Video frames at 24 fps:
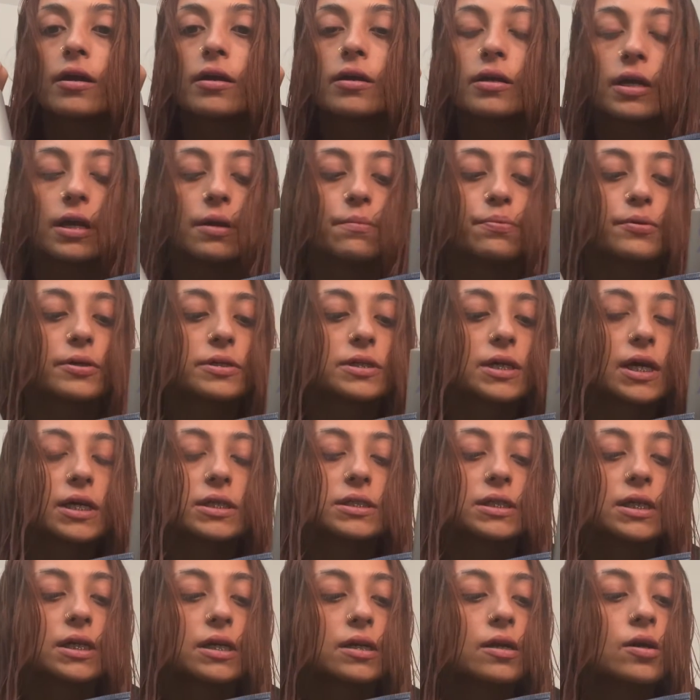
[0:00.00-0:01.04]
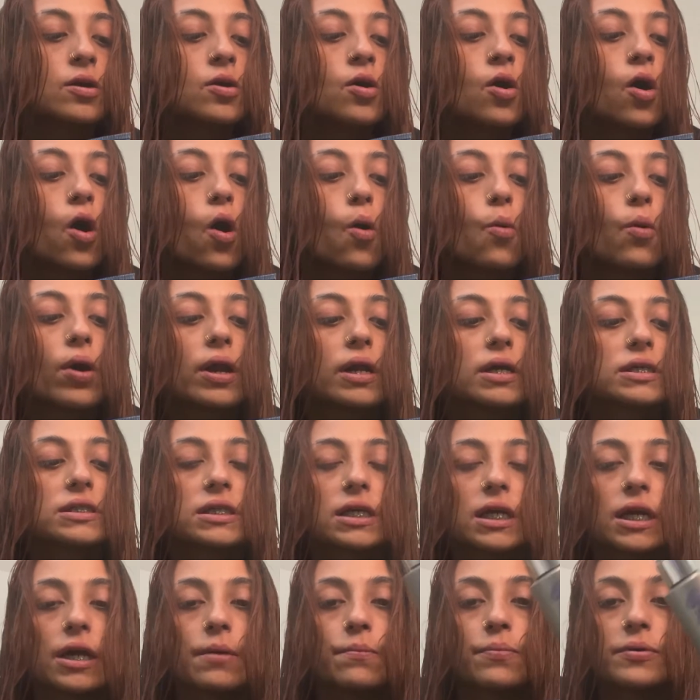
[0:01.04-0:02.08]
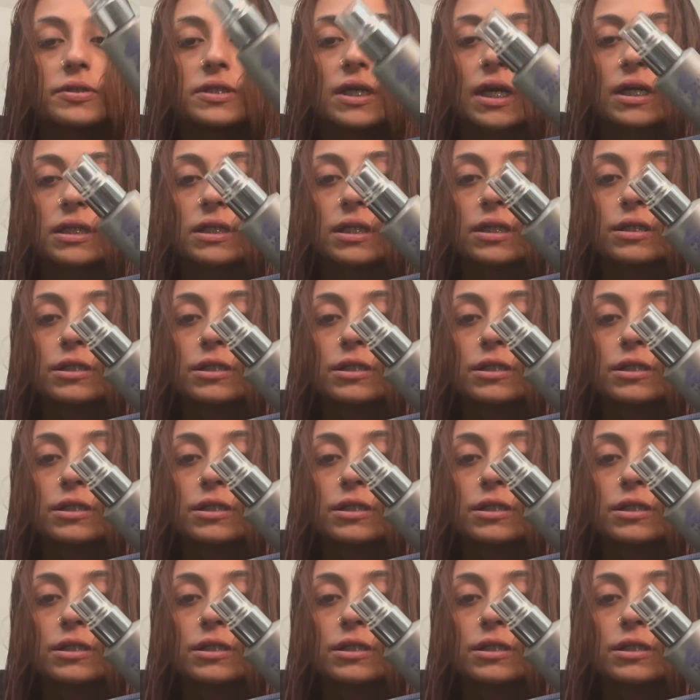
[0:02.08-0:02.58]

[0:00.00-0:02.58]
heat protectant. One is a heat protectant